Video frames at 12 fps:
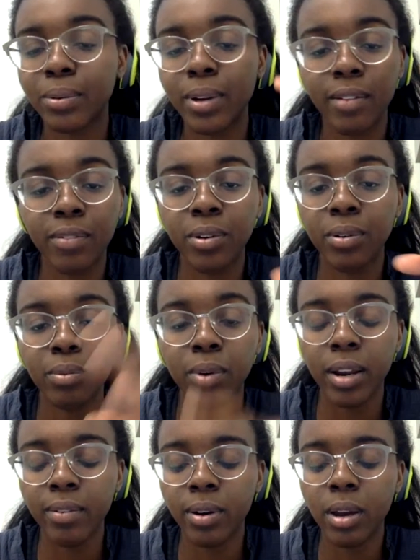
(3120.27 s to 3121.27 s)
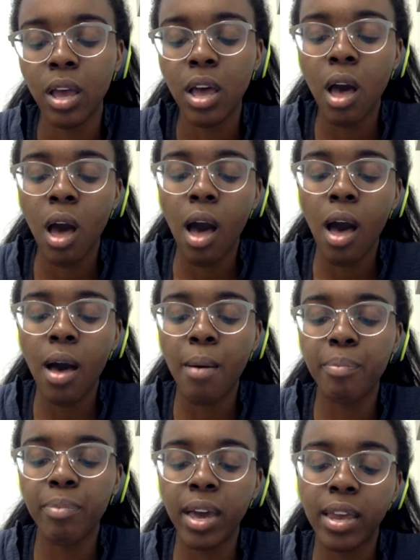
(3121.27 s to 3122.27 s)
or whatever.
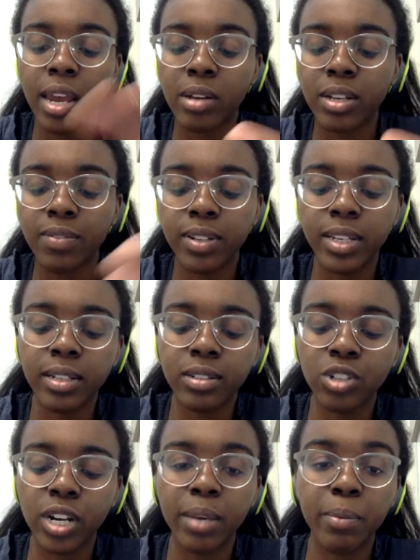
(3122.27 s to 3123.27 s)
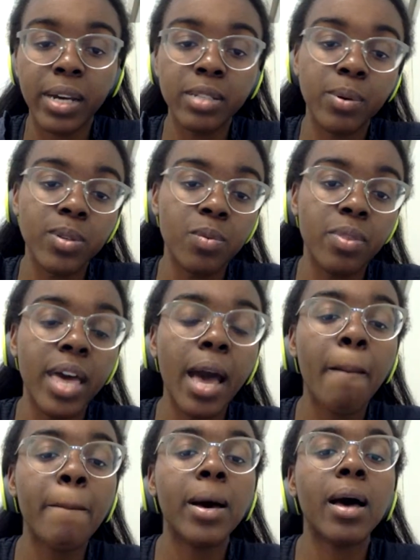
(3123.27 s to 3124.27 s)
And I'll definitely try to keep you guys posted with
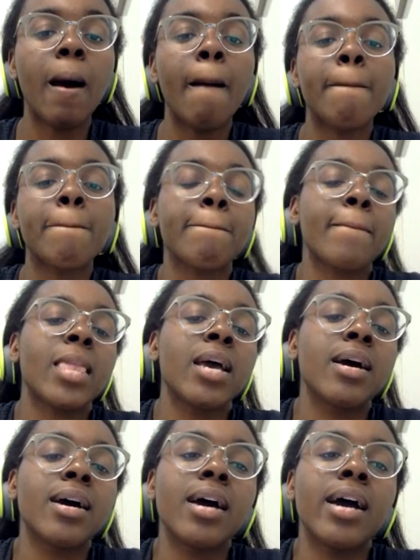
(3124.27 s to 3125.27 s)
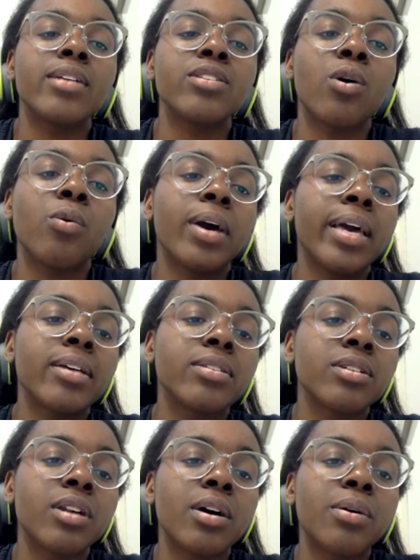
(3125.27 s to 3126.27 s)
that. But as
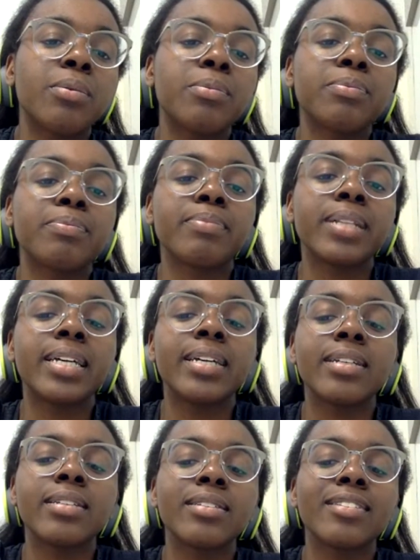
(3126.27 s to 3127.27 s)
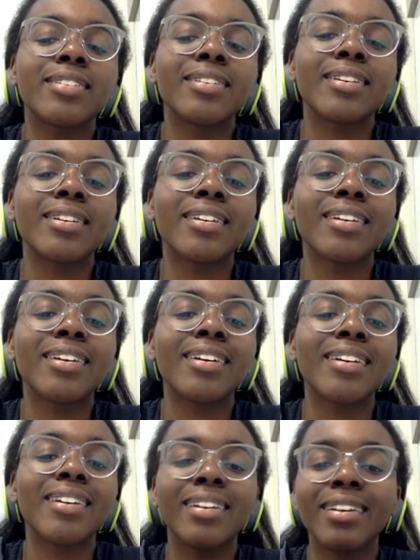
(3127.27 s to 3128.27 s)
always, please,
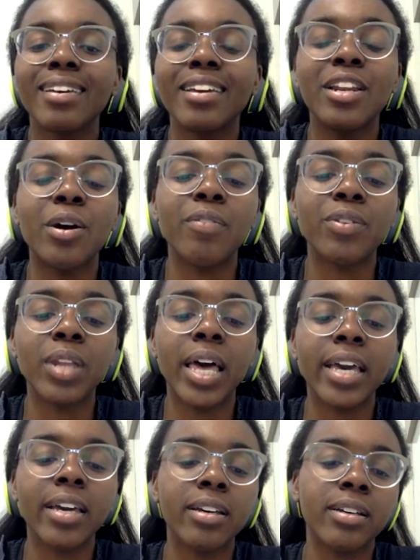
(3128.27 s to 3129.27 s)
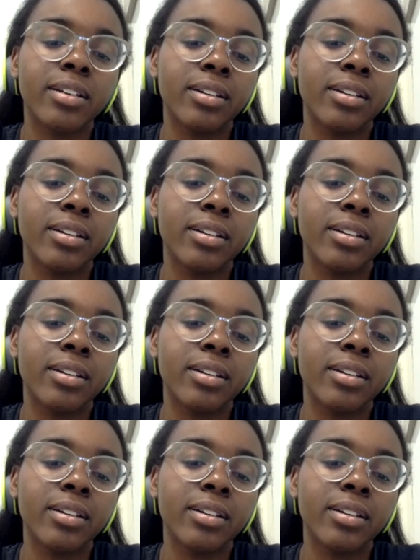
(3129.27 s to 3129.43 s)
if you like